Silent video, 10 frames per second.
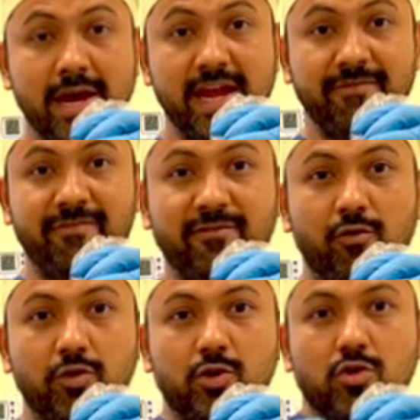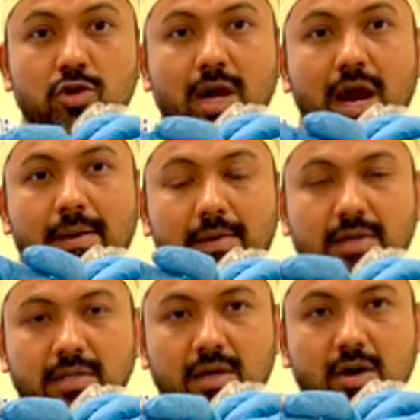if we want to look
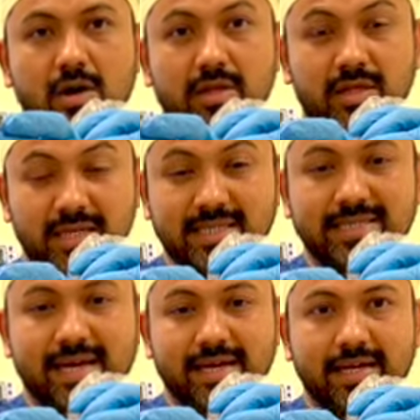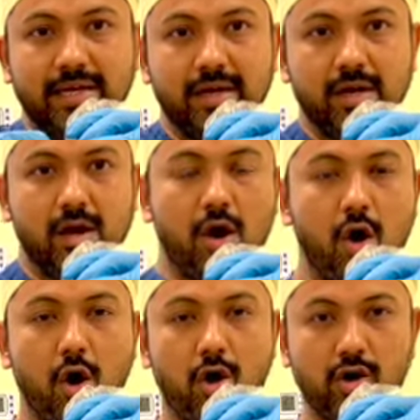up on this side
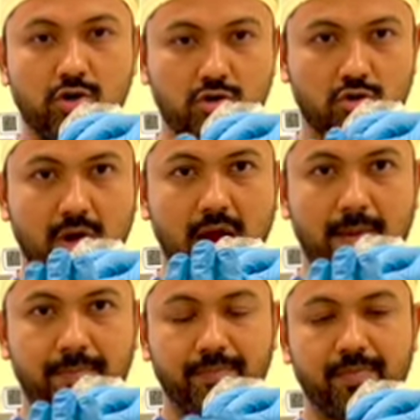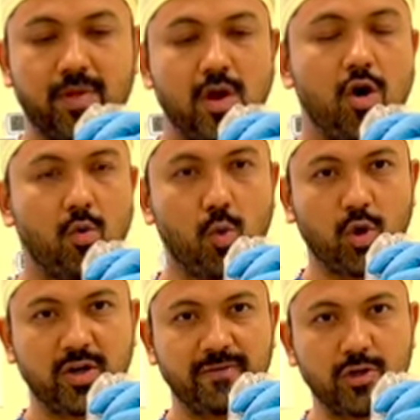or look up,
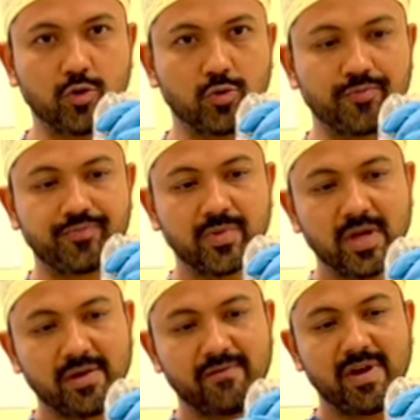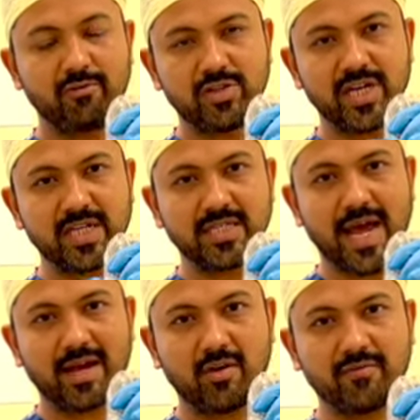what do? We have to change the
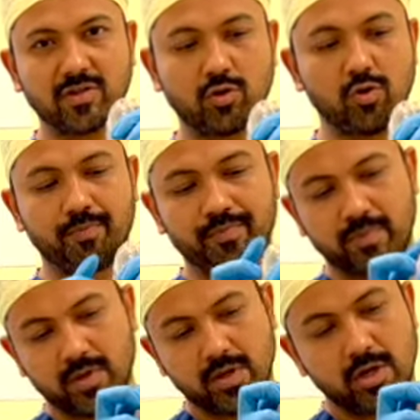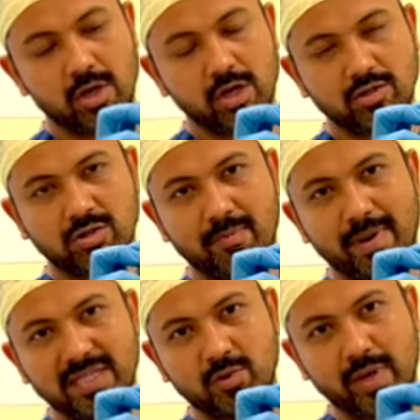angle of the scope. So the
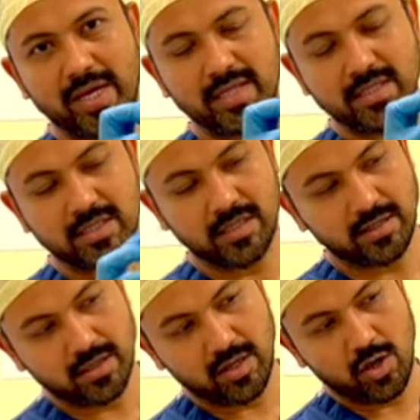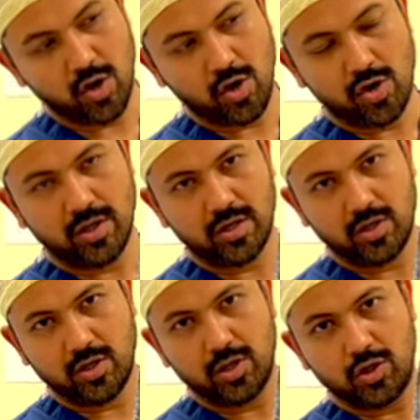best way is
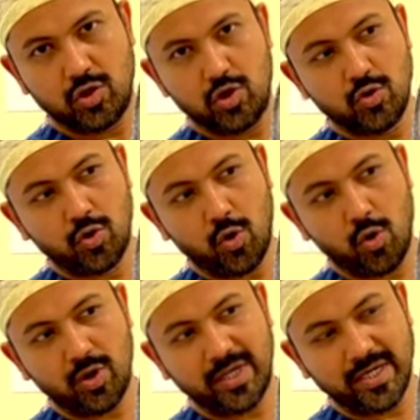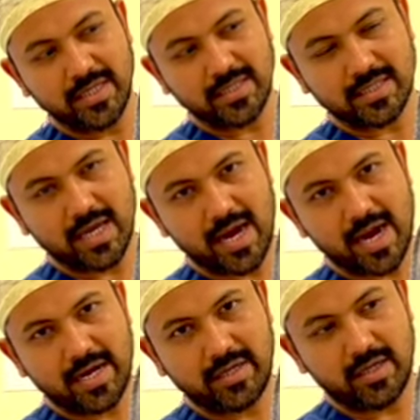you hold this
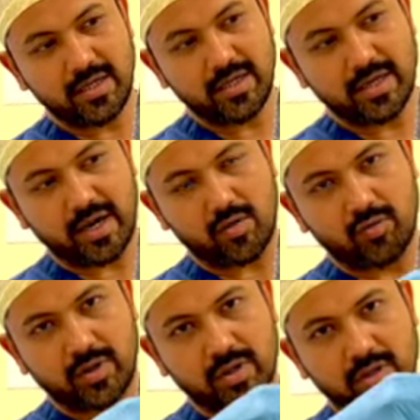and turn it around.